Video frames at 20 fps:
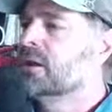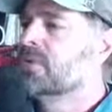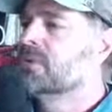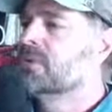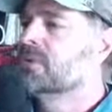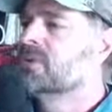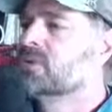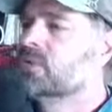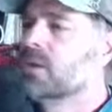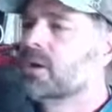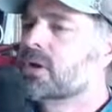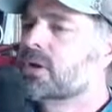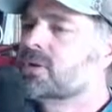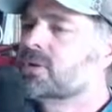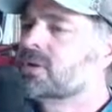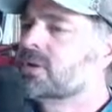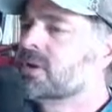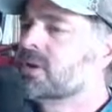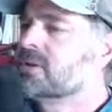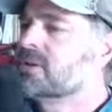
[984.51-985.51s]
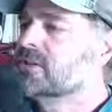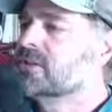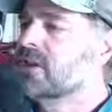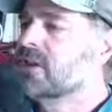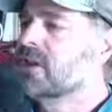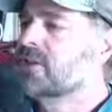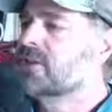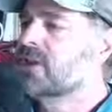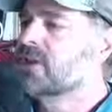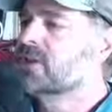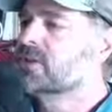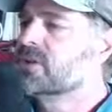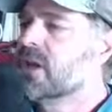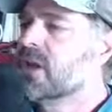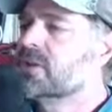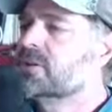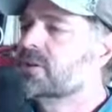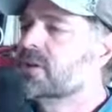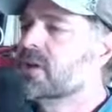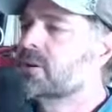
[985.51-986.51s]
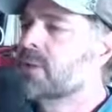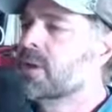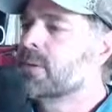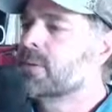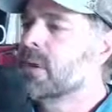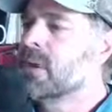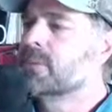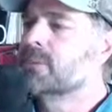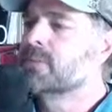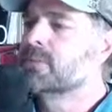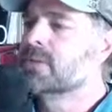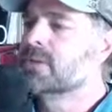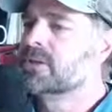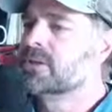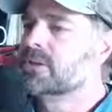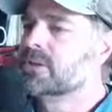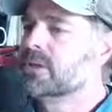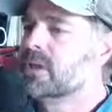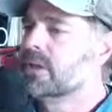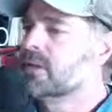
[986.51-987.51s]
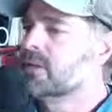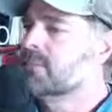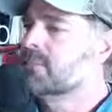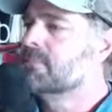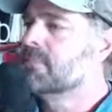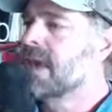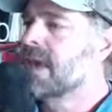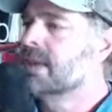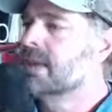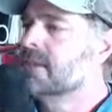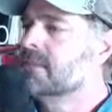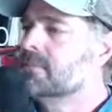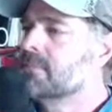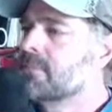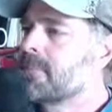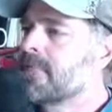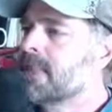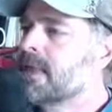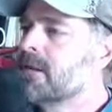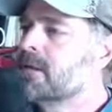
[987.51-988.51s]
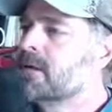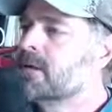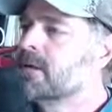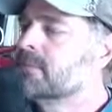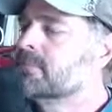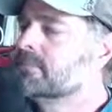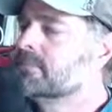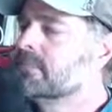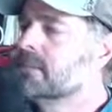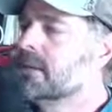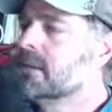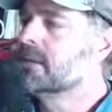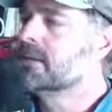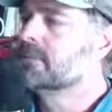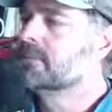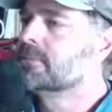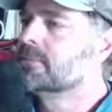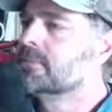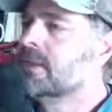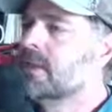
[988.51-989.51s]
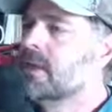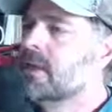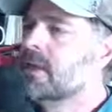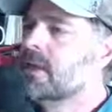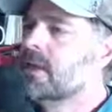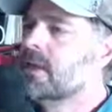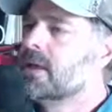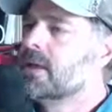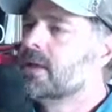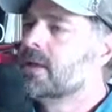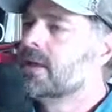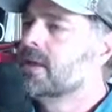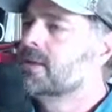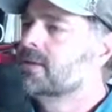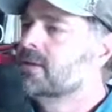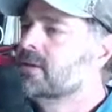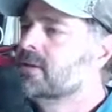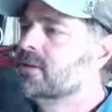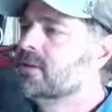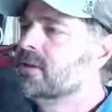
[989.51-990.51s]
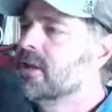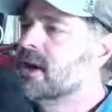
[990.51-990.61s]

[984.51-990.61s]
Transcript: This is one of those things that if I was heads up, I'm probably betting here into these